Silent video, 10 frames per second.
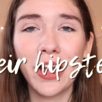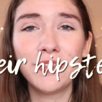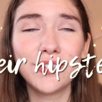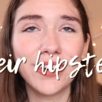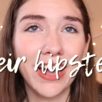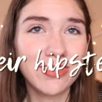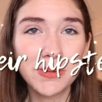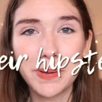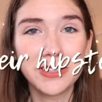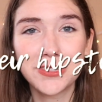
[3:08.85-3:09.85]
If you've
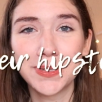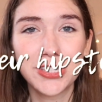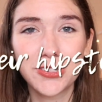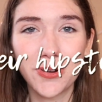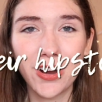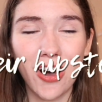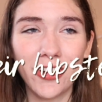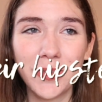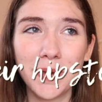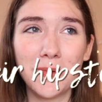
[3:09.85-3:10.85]
ever been to a store,
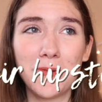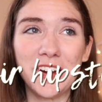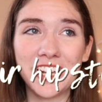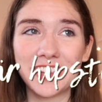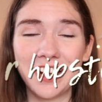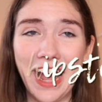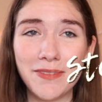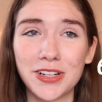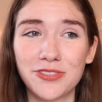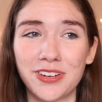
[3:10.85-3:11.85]
all the people working there
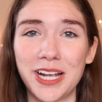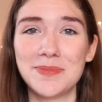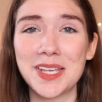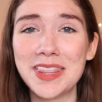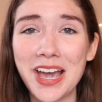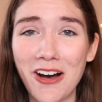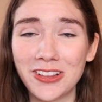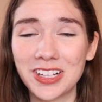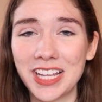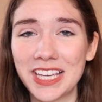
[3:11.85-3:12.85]
have on frames and they all
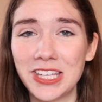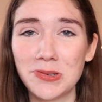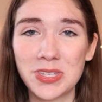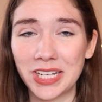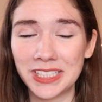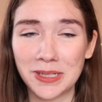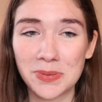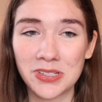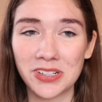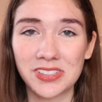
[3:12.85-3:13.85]
look like cute tiny
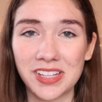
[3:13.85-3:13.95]
hipsters,